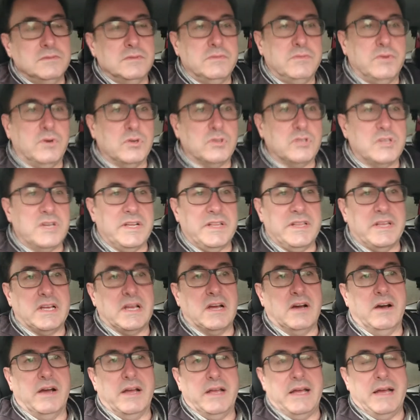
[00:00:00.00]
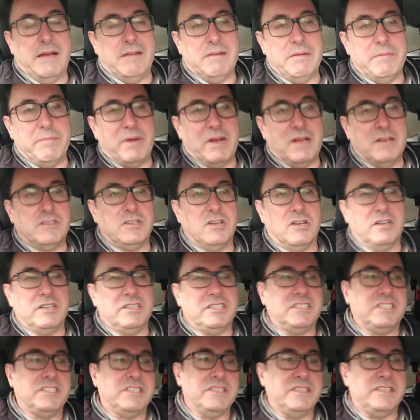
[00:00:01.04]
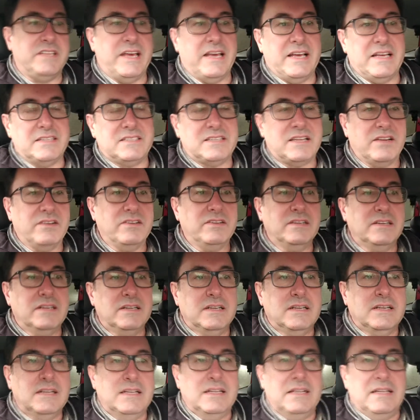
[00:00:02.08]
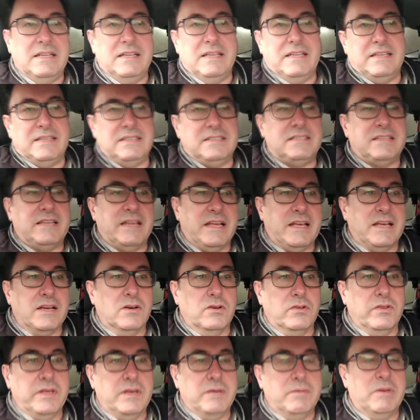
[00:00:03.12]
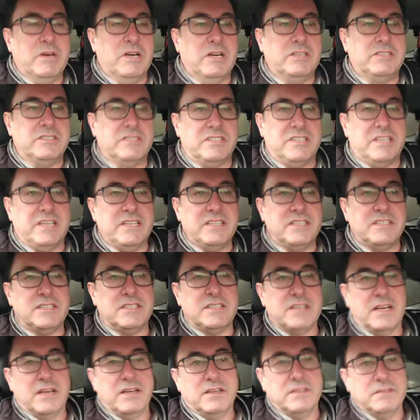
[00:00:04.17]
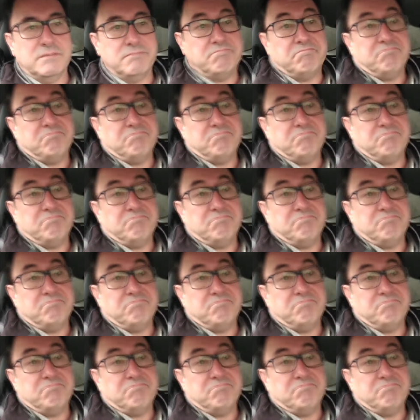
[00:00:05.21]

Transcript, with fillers: Unfortunately, the guy, our implantologist, is there, so he's seeing all the emergencies. So